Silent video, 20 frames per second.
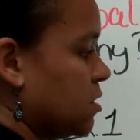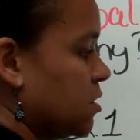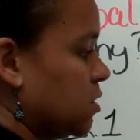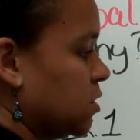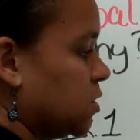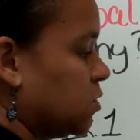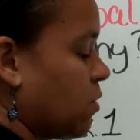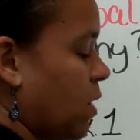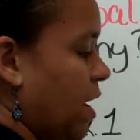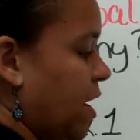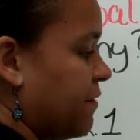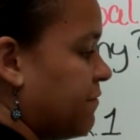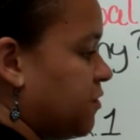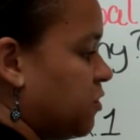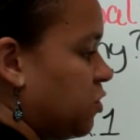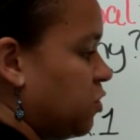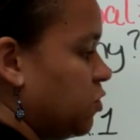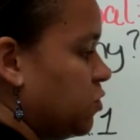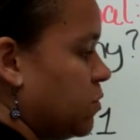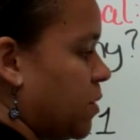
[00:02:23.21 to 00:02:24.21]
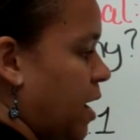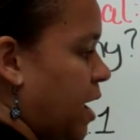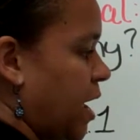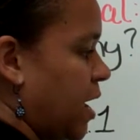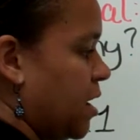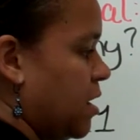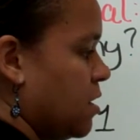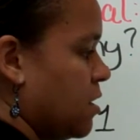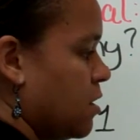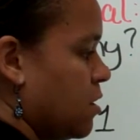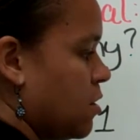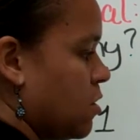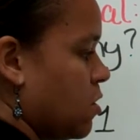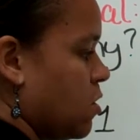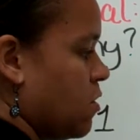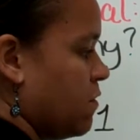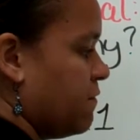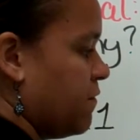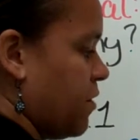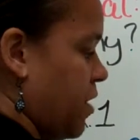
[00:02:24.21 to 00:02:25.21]
So I have 2a
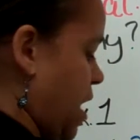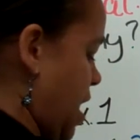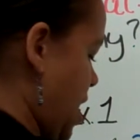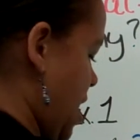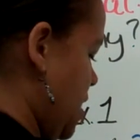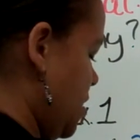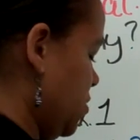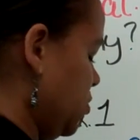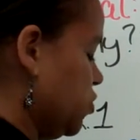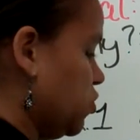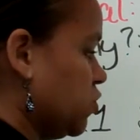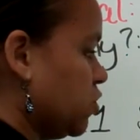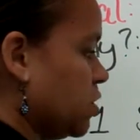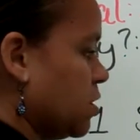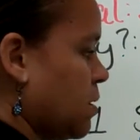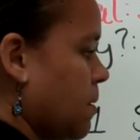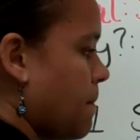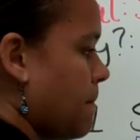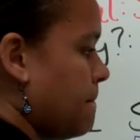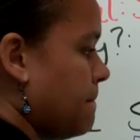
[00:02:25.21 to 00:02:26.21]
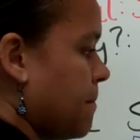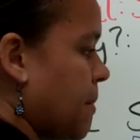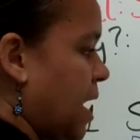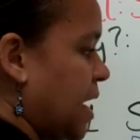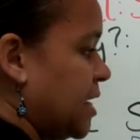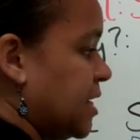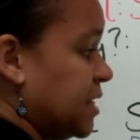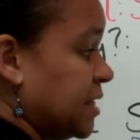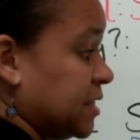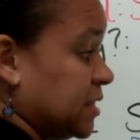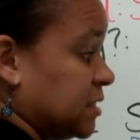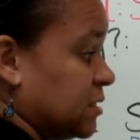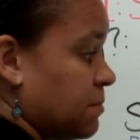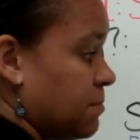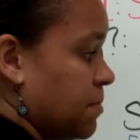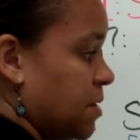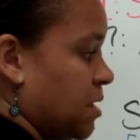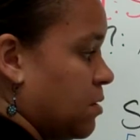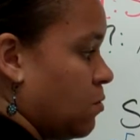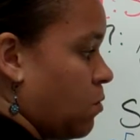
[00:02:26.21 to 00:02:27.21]
over h minus
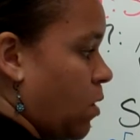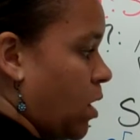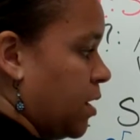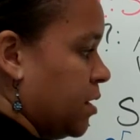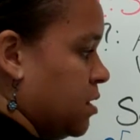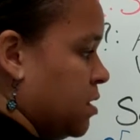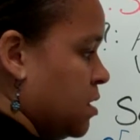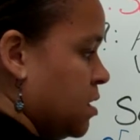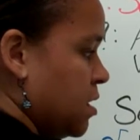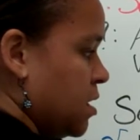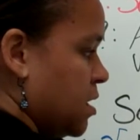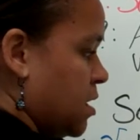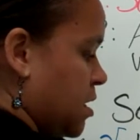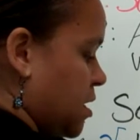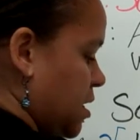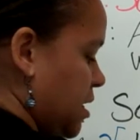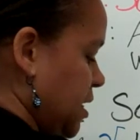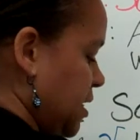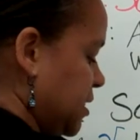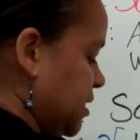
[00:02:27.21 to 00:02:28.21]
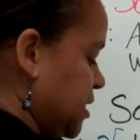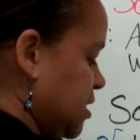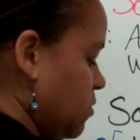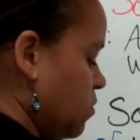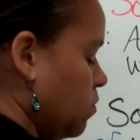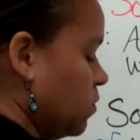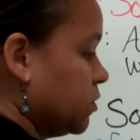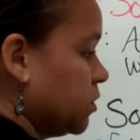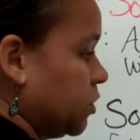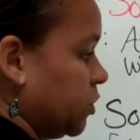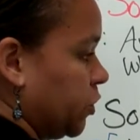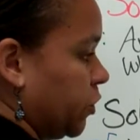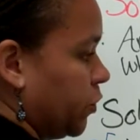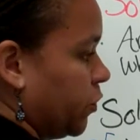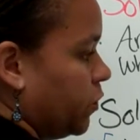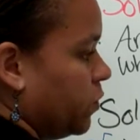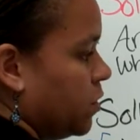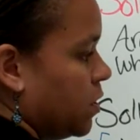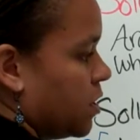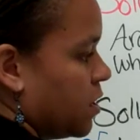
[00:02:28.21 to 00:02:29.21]
b1 is equal
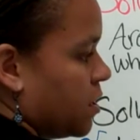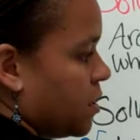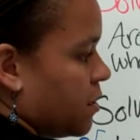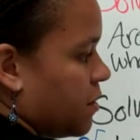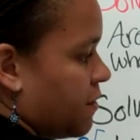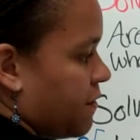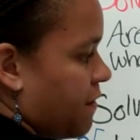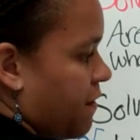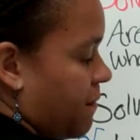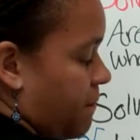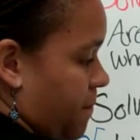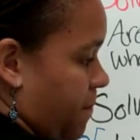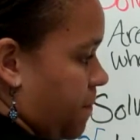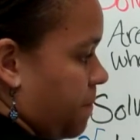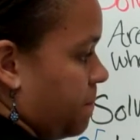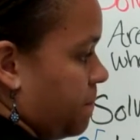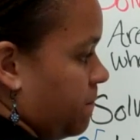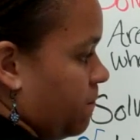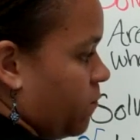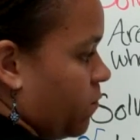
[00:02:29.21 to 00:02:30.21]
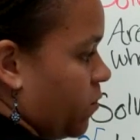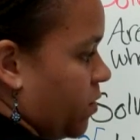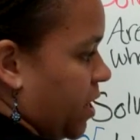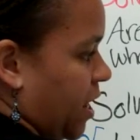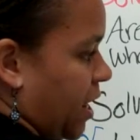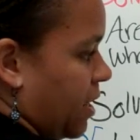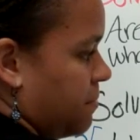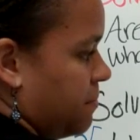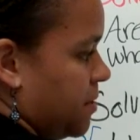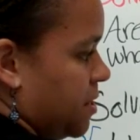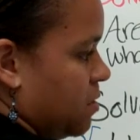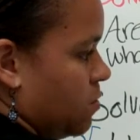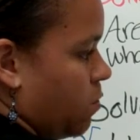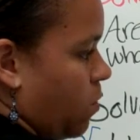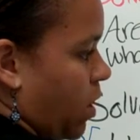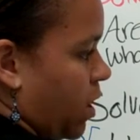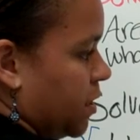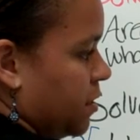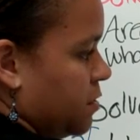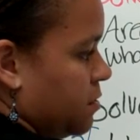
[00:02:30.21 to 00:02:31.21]
to, we had
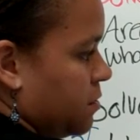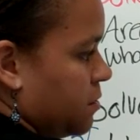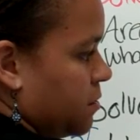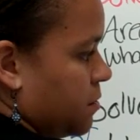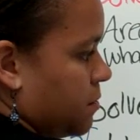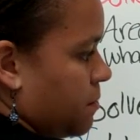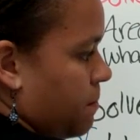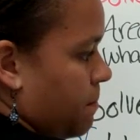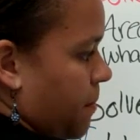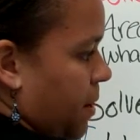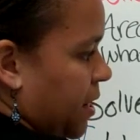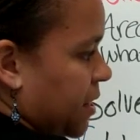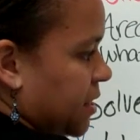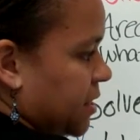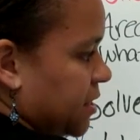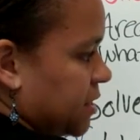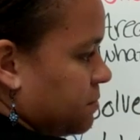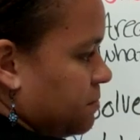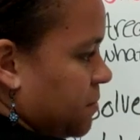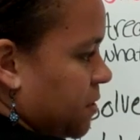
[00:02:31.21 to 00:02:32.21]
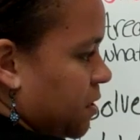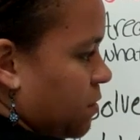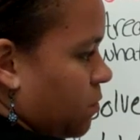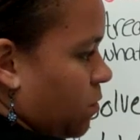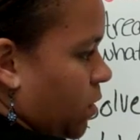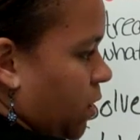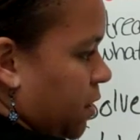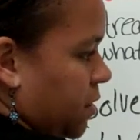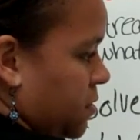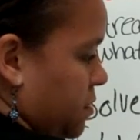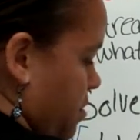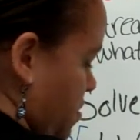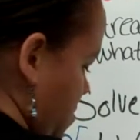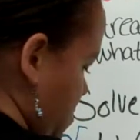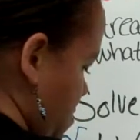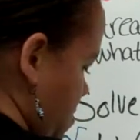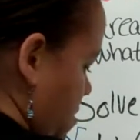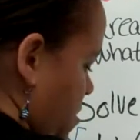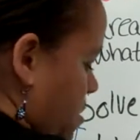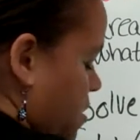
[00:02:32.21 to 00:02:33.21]
b1 minus b1
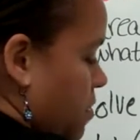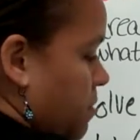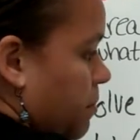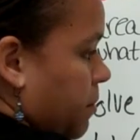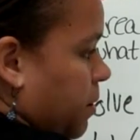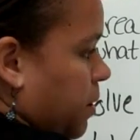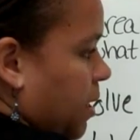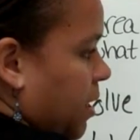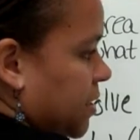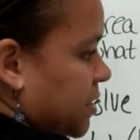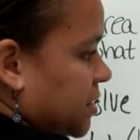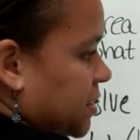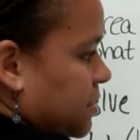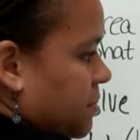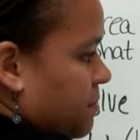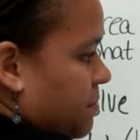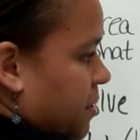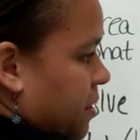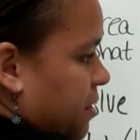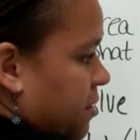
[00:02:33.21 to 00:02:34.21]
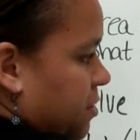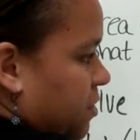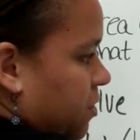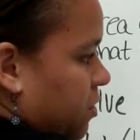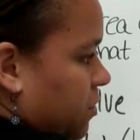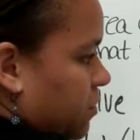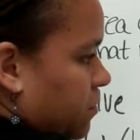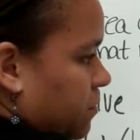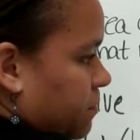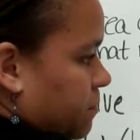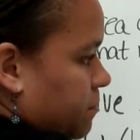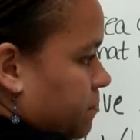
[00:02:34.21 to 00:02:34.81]
plus b2.